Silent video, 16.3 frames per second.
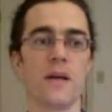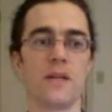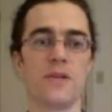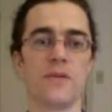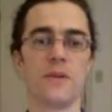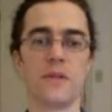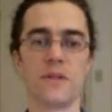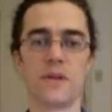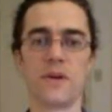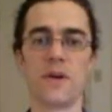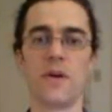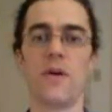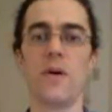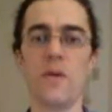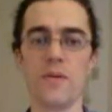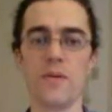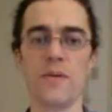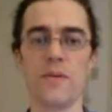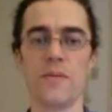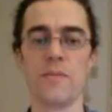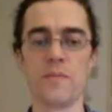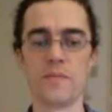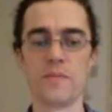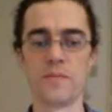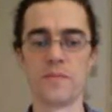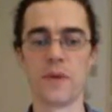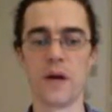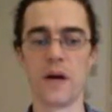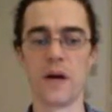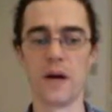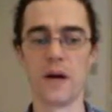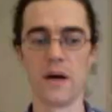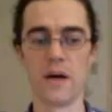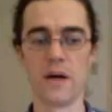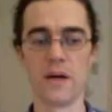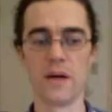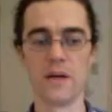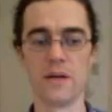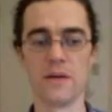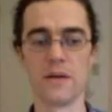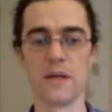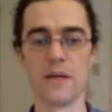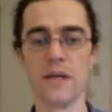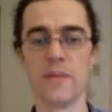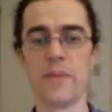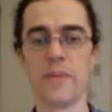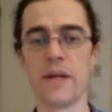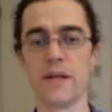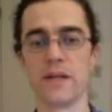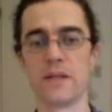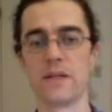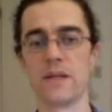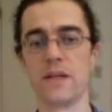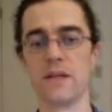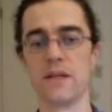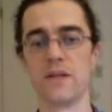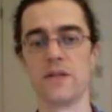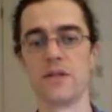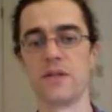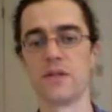exert our own independence and